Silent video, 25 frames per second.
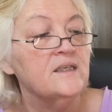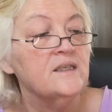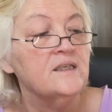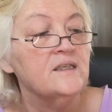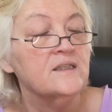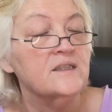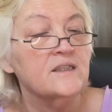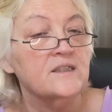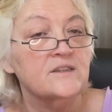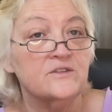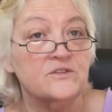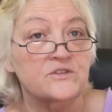
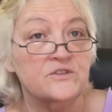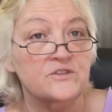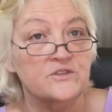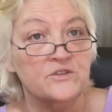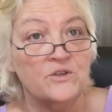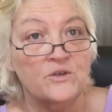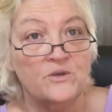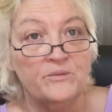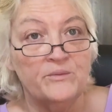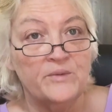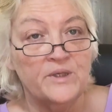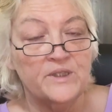because there's
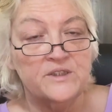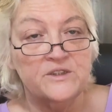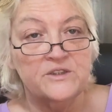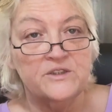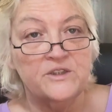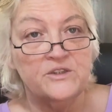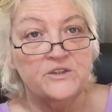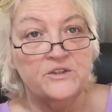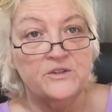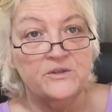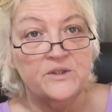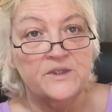so much to
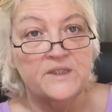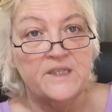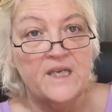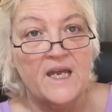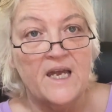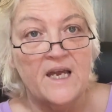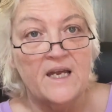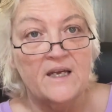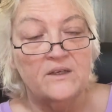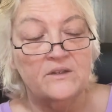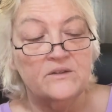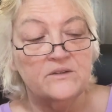do at the
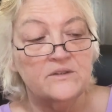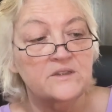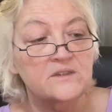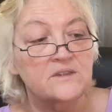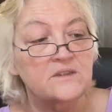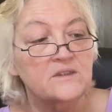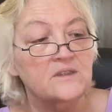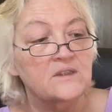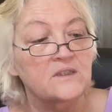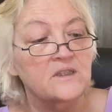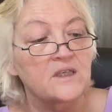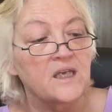house,
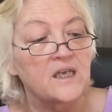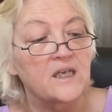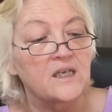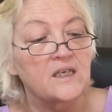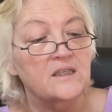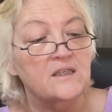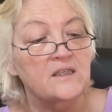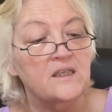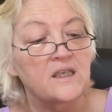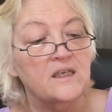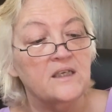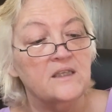
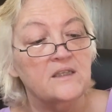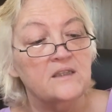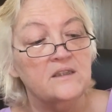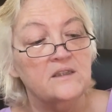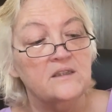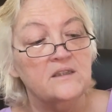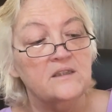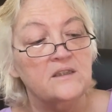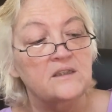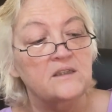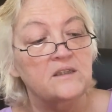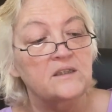and
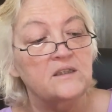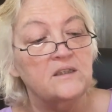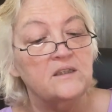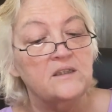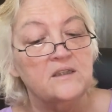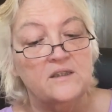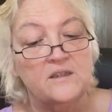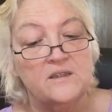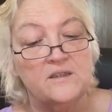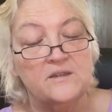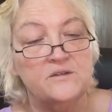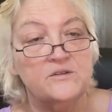
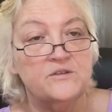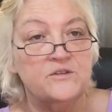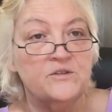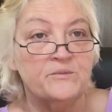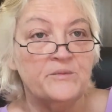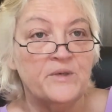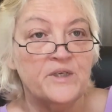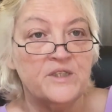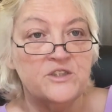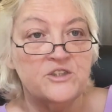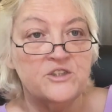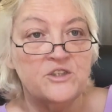then do
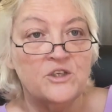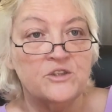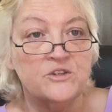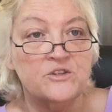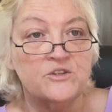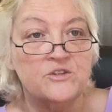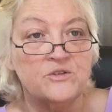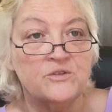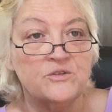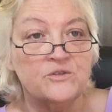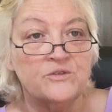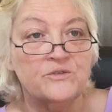my junk
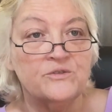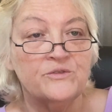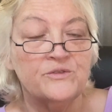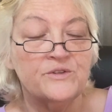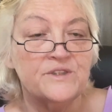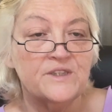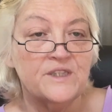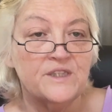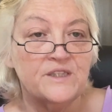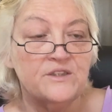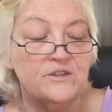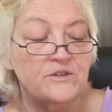journals
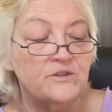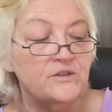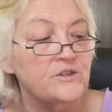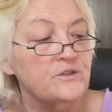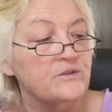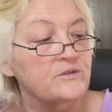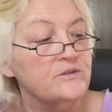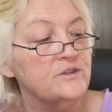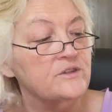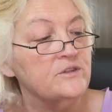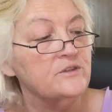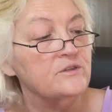and do
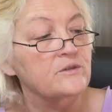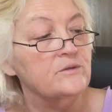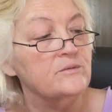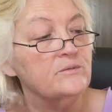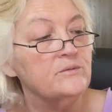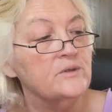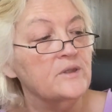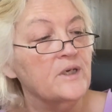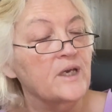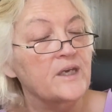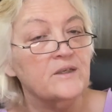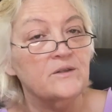YouTube.
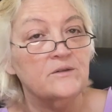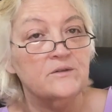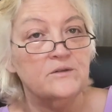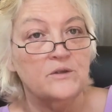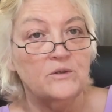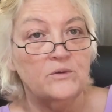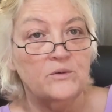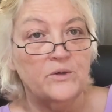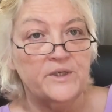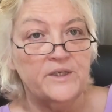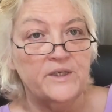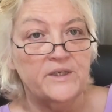I don't
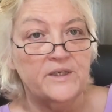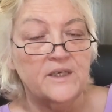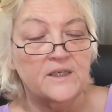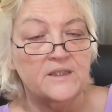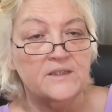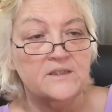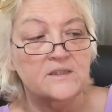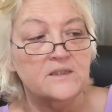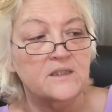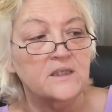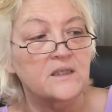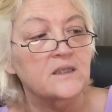know what you
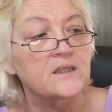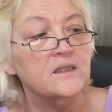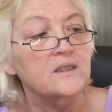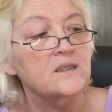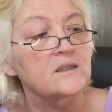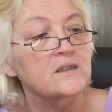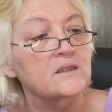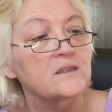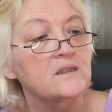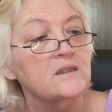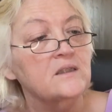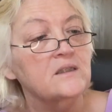guys think.
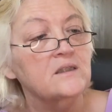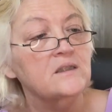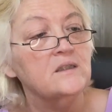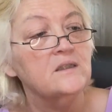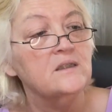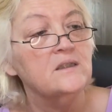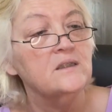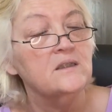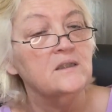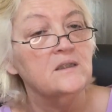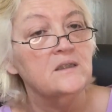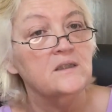
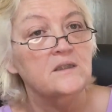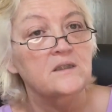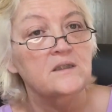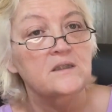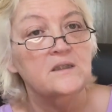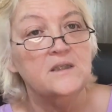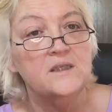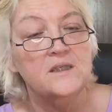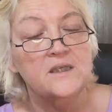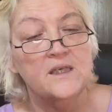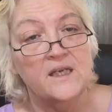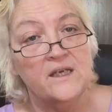
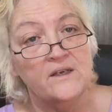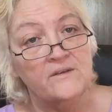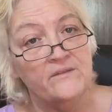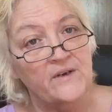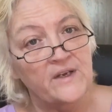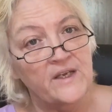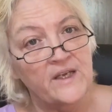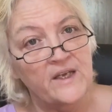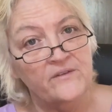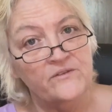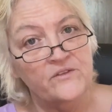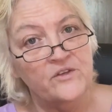If I
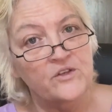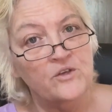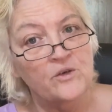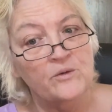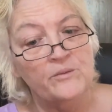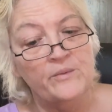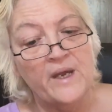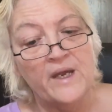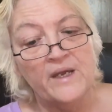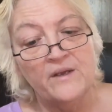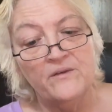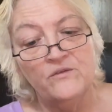have to go
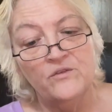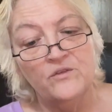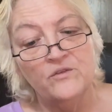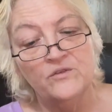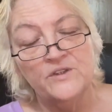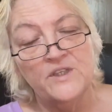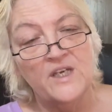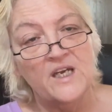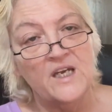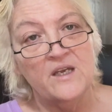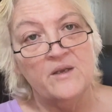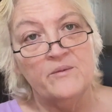back full
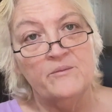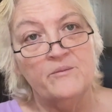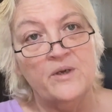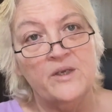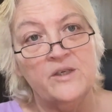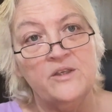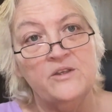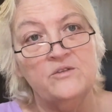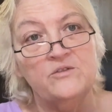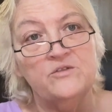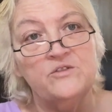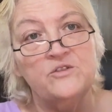time, my
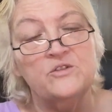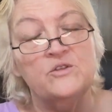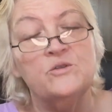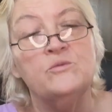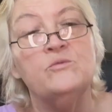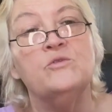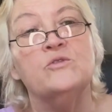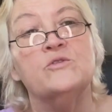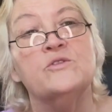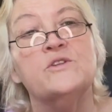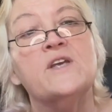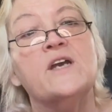YouTube
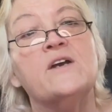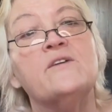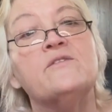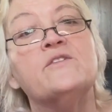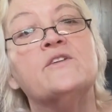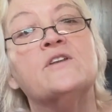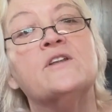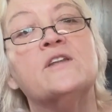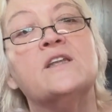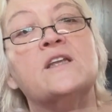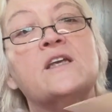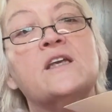will
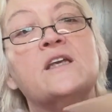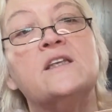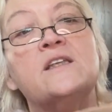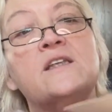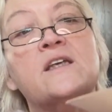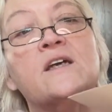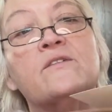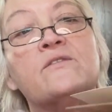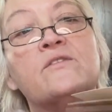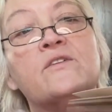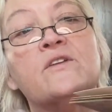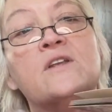definitely,
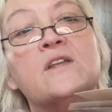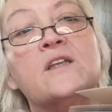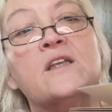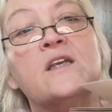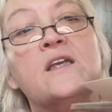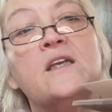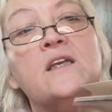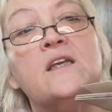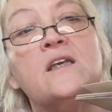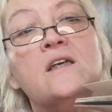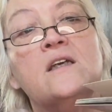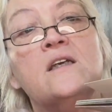definitely